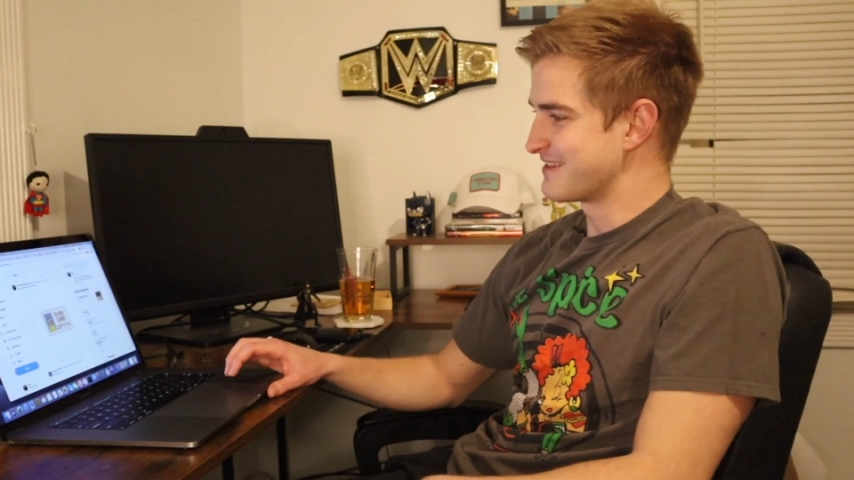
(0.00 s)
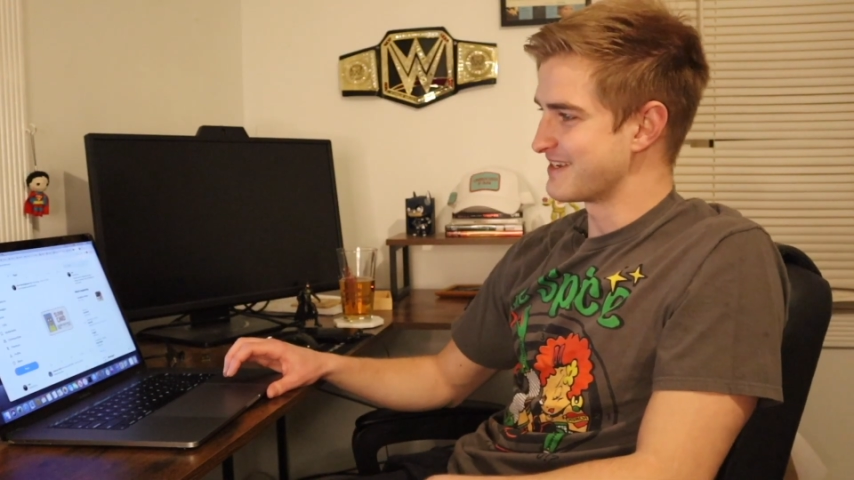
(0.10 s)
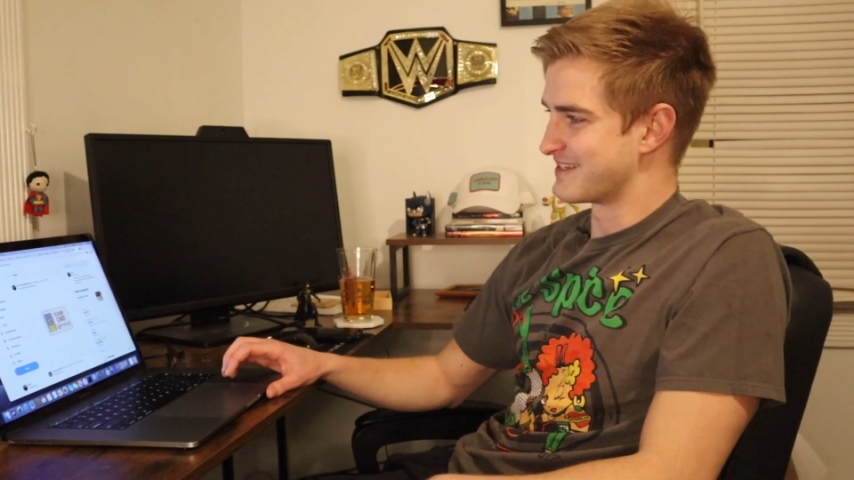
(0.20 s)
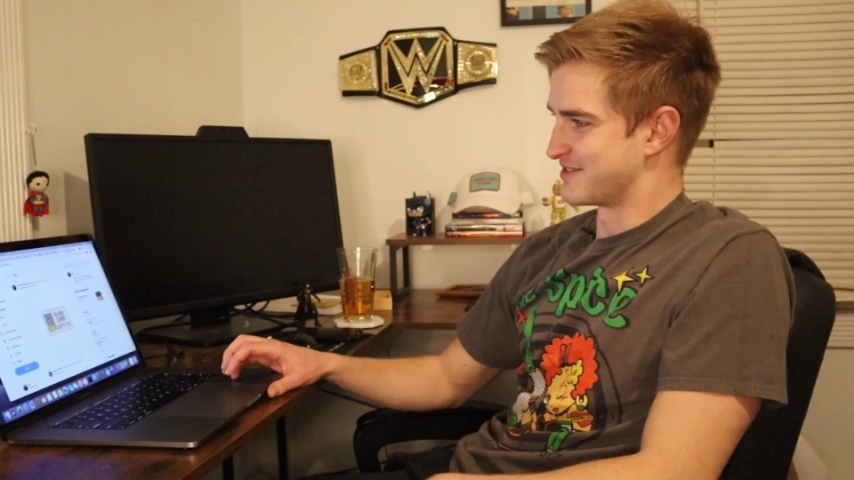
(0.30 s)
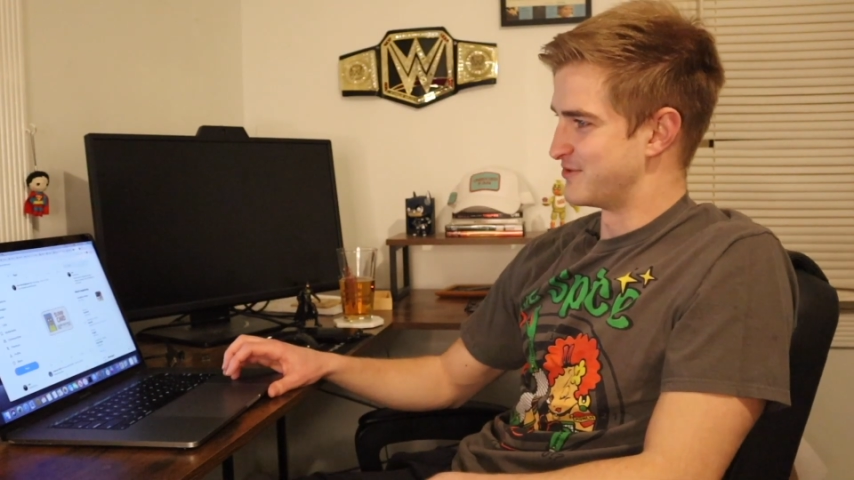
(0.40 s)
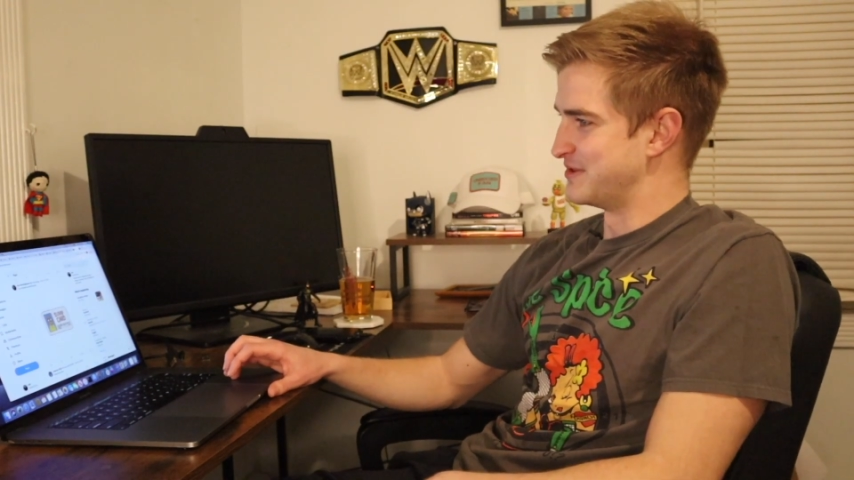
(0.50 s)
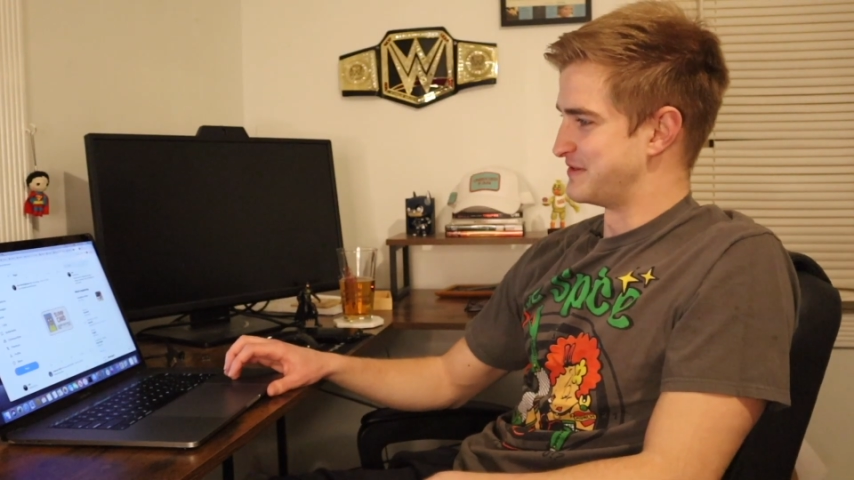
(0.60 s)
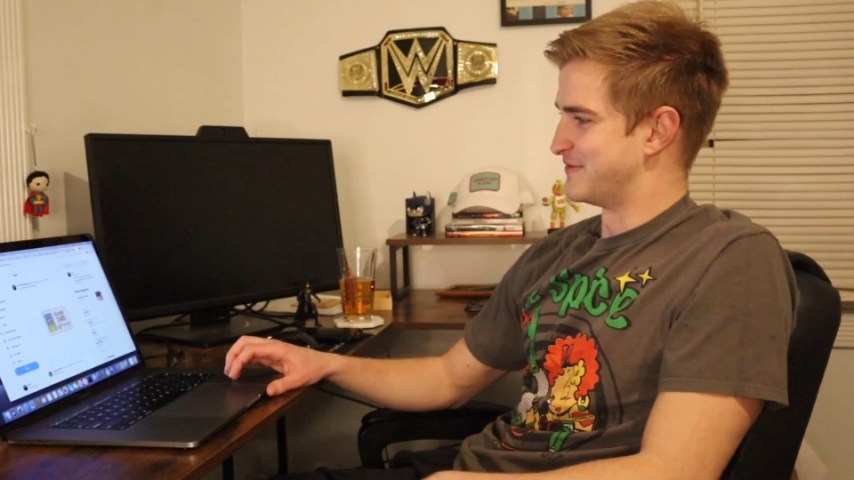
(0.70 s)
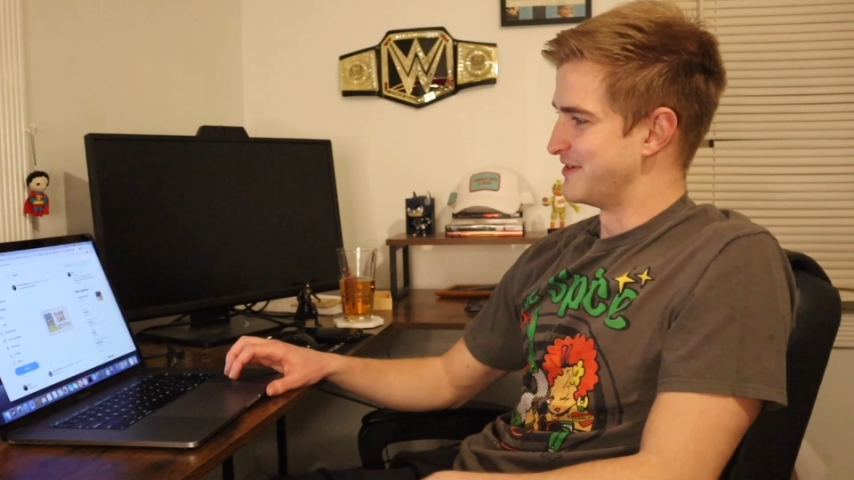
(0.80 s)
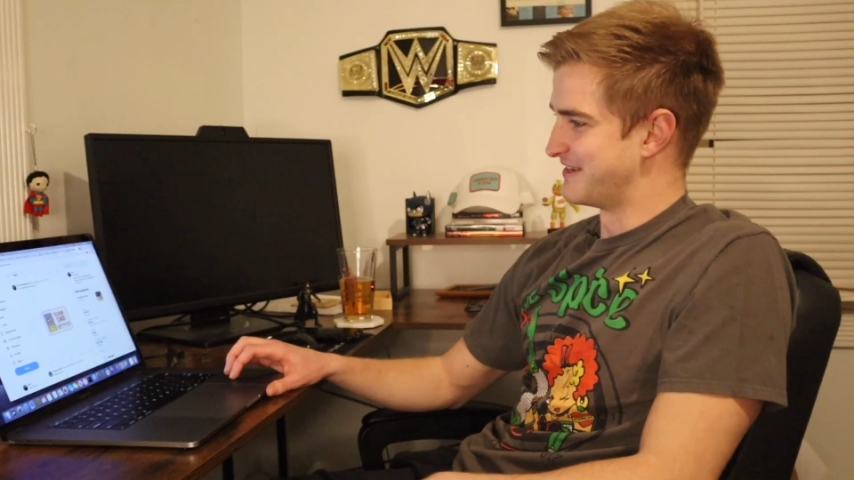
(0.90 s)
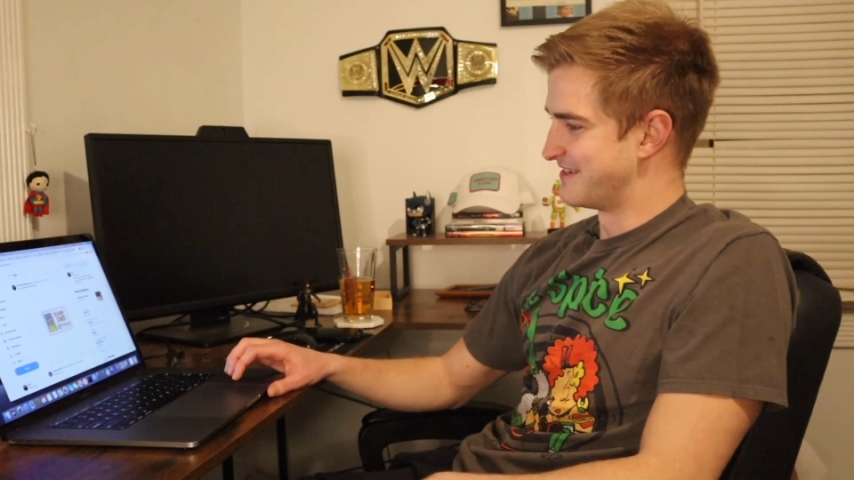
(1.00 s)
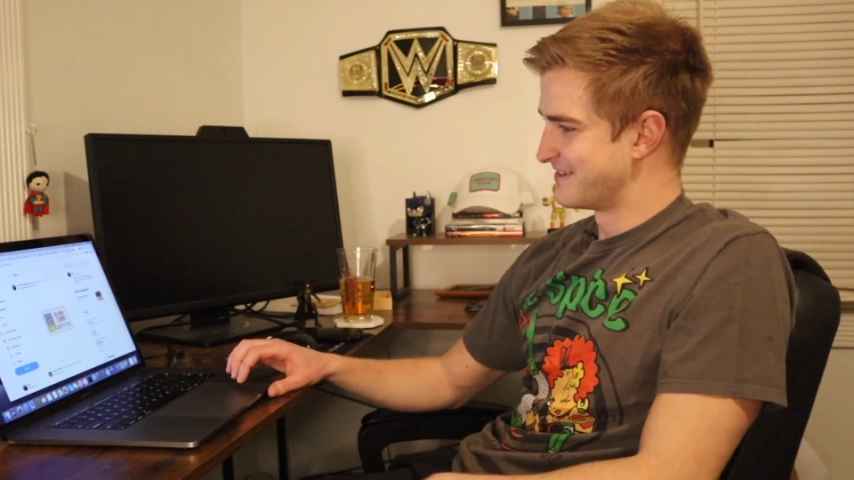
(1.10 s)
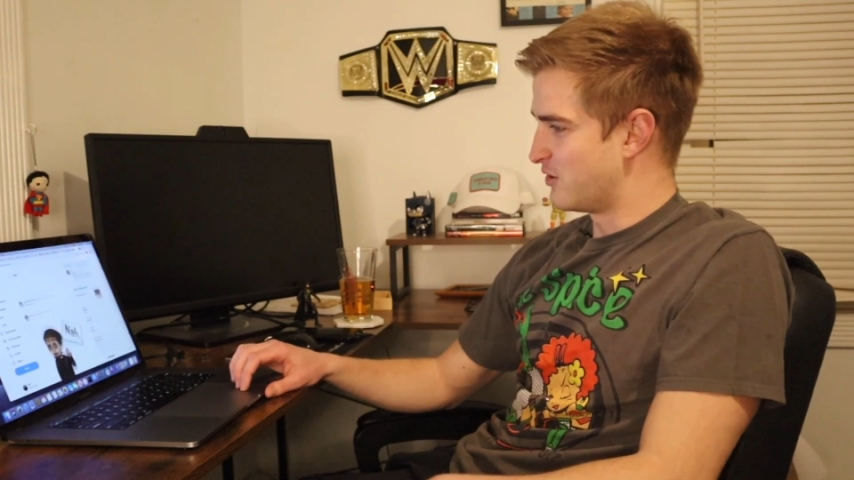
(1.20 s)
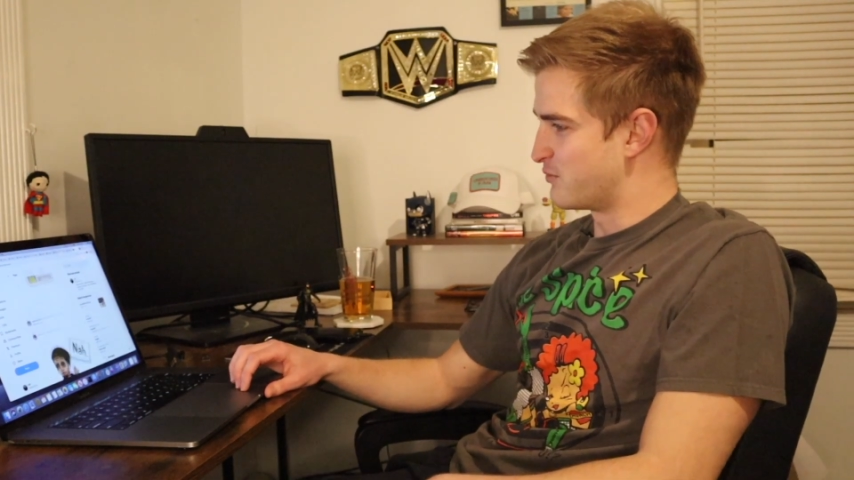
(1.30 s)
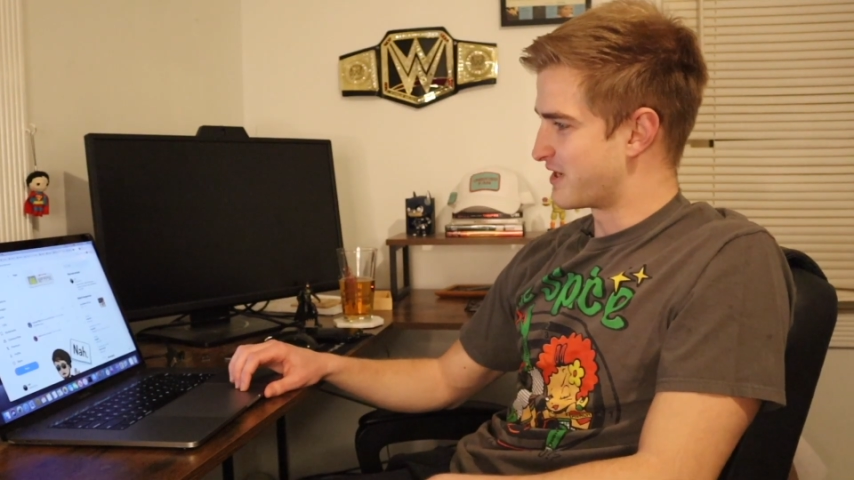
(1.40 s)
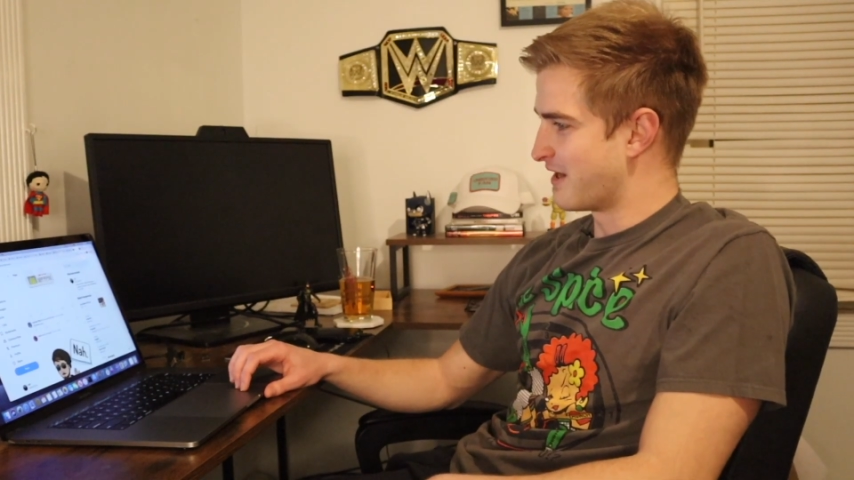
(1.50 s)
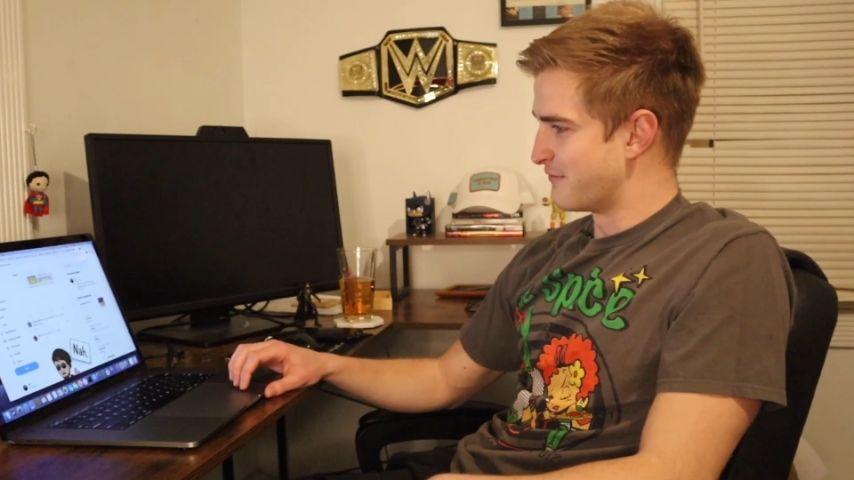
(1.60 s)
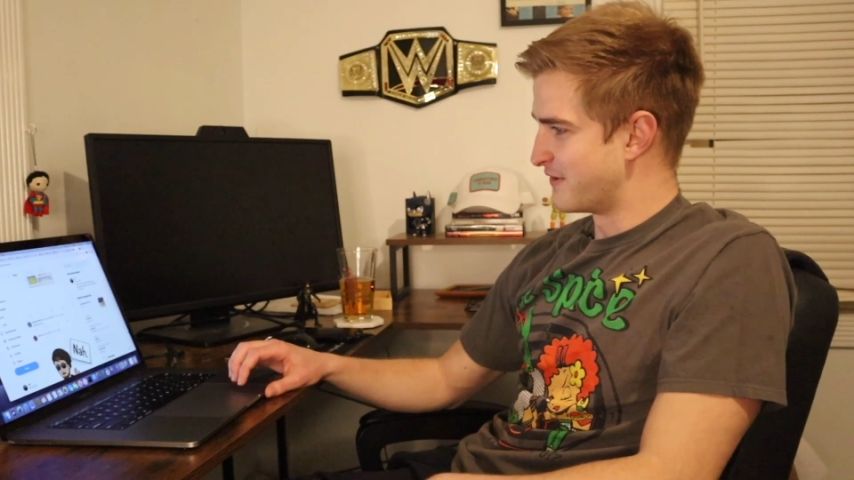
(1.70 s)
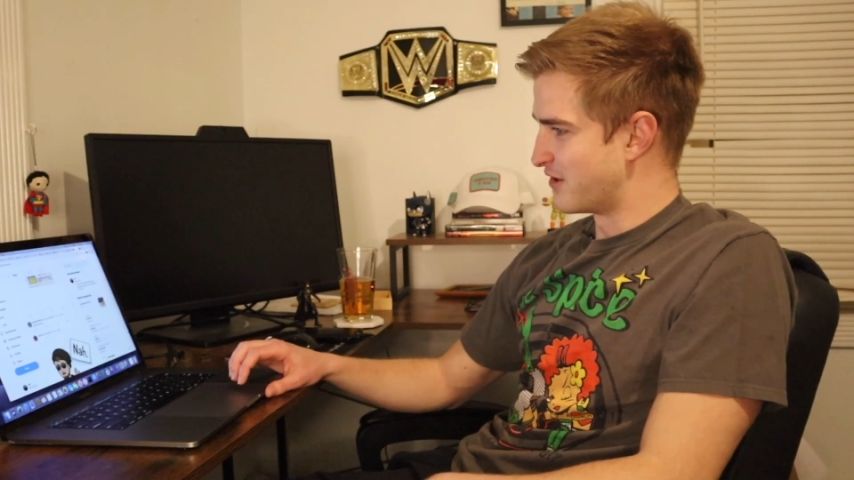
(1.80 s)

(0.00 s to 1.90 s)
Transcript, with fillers: I think it's really funny. Oh, we got a